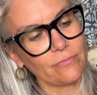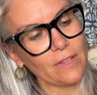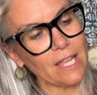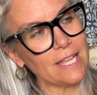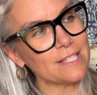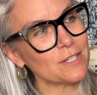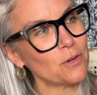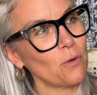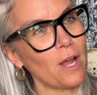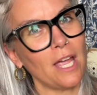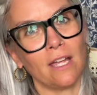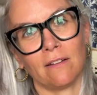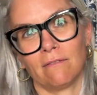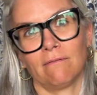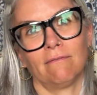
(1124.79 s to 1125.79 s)
It's a
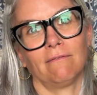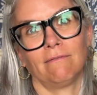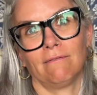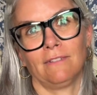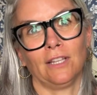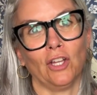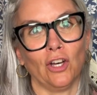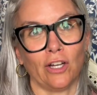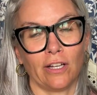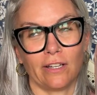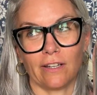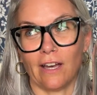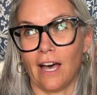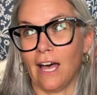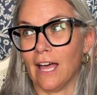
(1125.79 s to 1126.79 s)
great look.
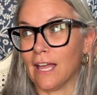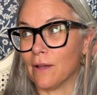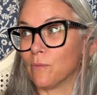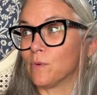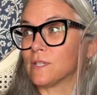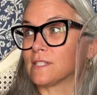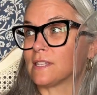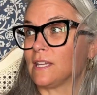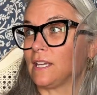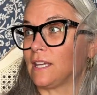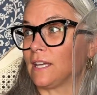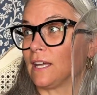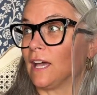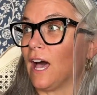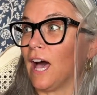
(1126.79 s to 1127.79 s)
I was
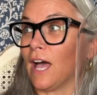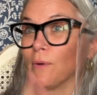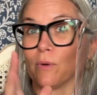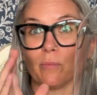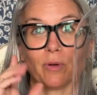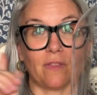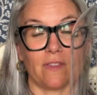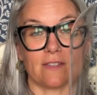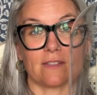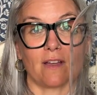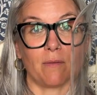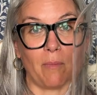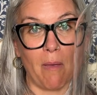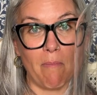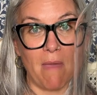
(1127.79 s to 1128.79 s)
thinking I would put this
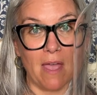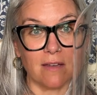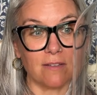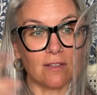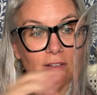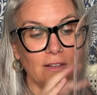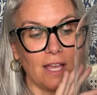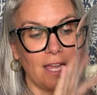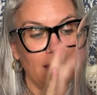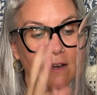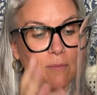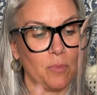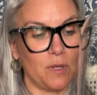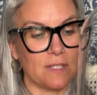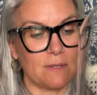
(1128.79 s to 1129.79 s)
on my mantle
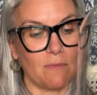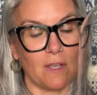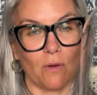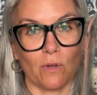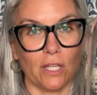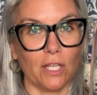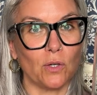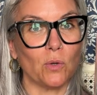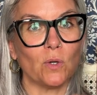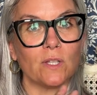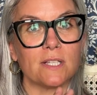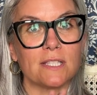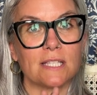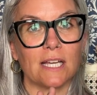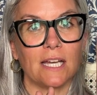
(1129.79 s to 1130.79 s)
and put something really cool
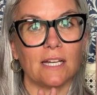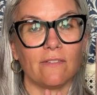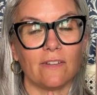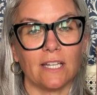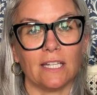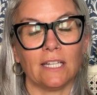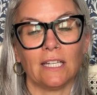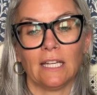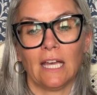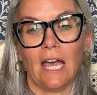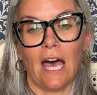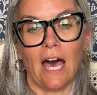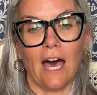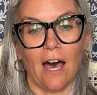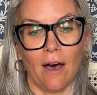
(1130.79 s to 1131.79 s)
inside of it.
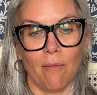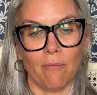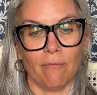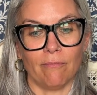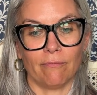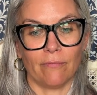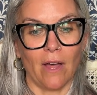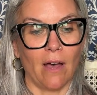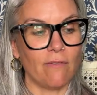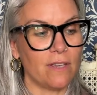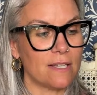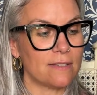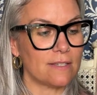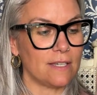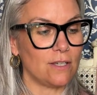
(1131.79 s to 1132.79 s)

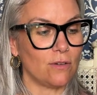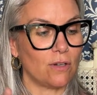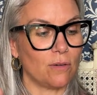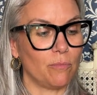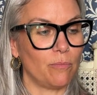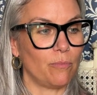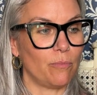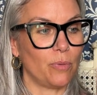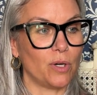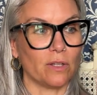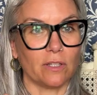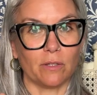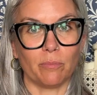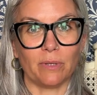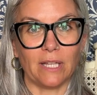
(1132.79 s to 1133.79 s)
Obviously you could put a
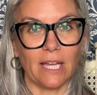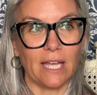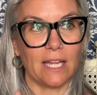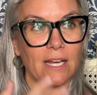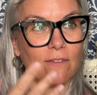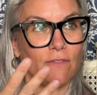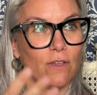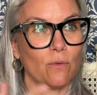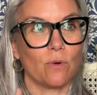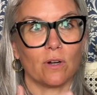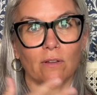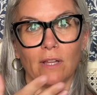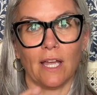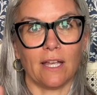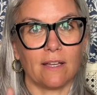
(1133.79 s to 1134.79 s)
little plant if you
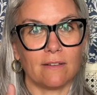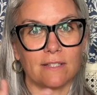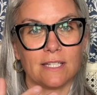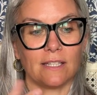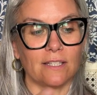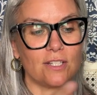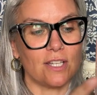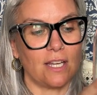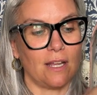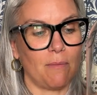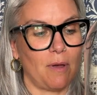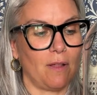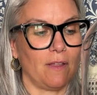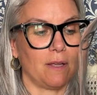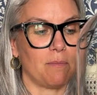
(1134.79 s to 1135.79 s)
were like diligent
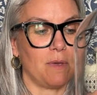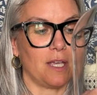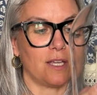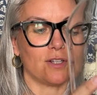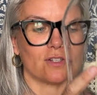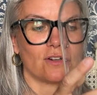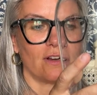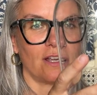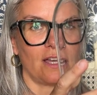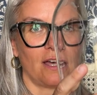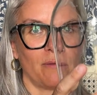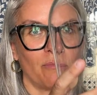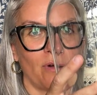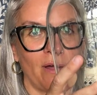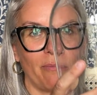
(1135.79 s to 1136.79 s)
about like making sure it
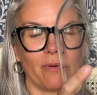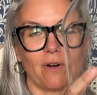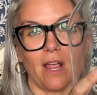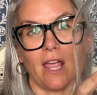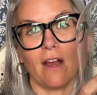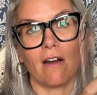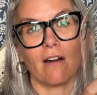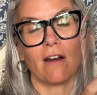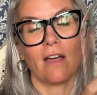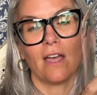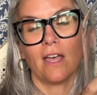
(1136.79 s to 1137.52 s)
got proper air